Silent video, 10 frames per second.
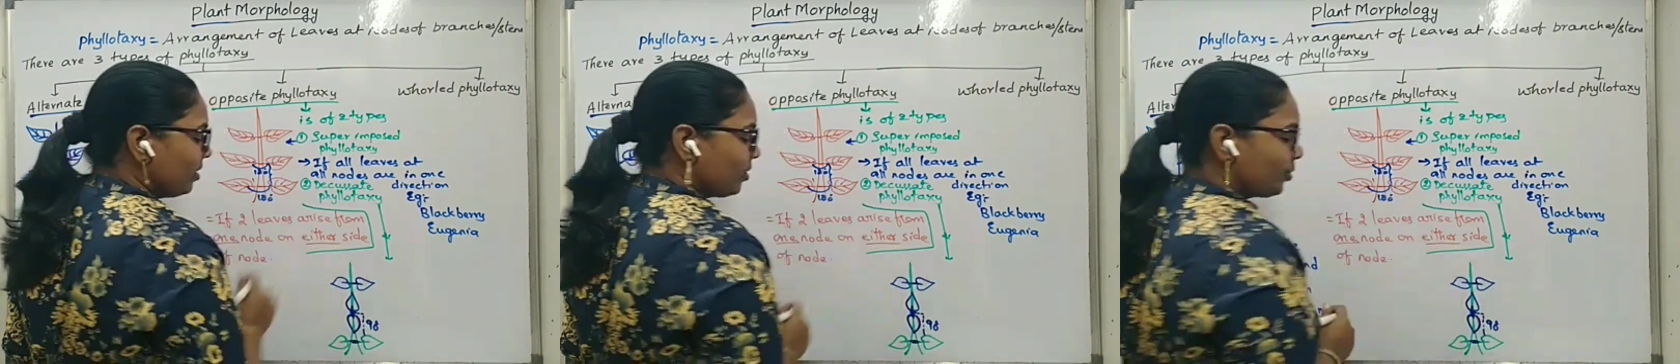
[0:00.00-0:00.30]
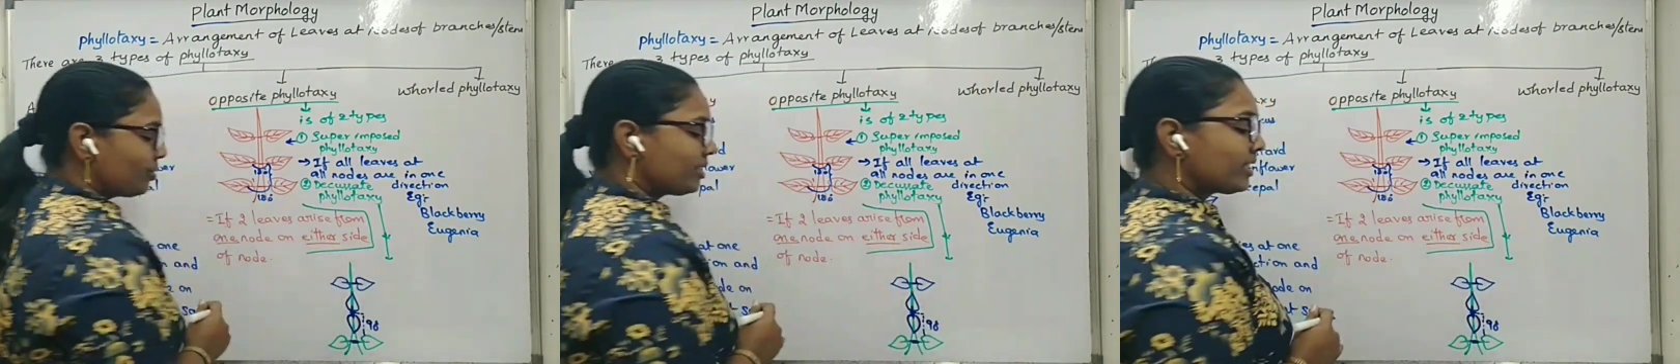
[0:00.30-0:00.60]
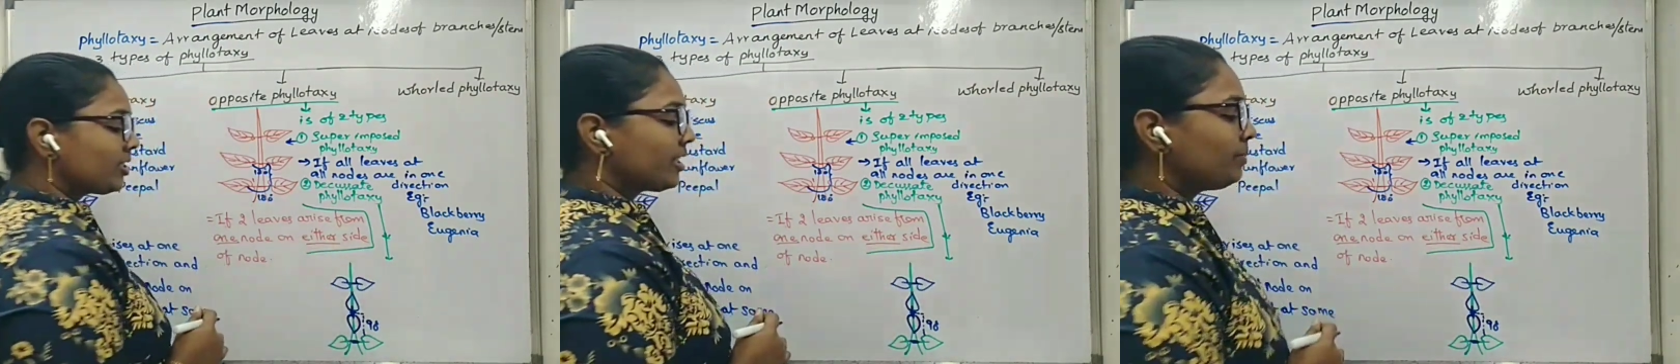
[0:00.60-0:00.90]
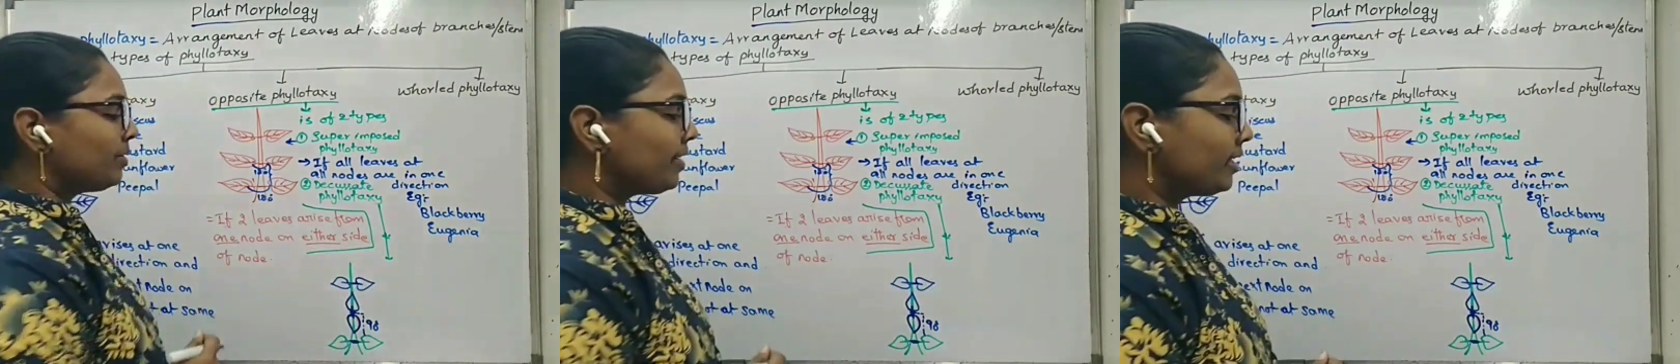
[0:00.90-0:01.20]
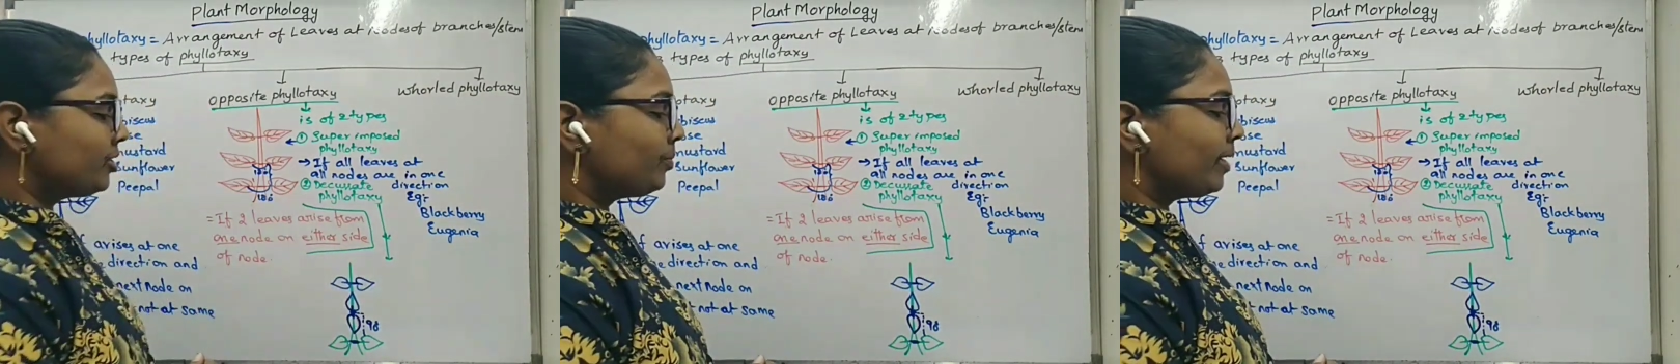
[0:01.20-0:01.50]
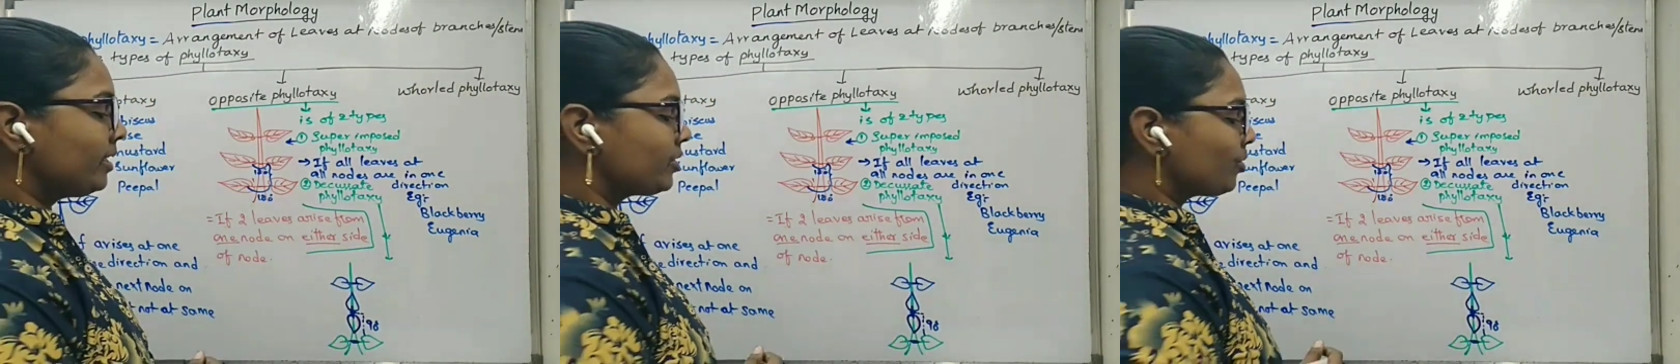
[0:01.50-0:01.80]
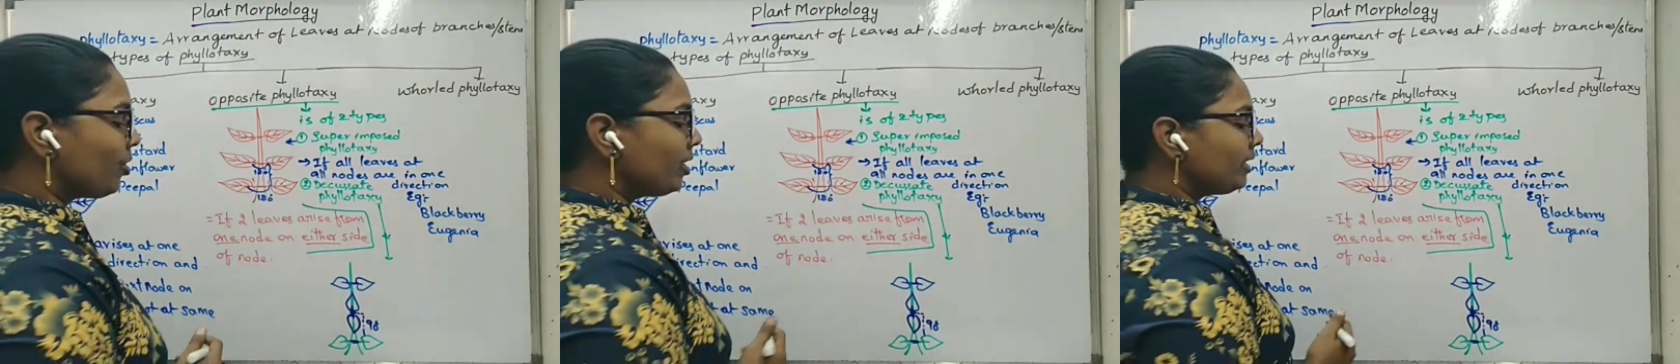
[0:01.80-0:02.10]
So such type of arrangement is called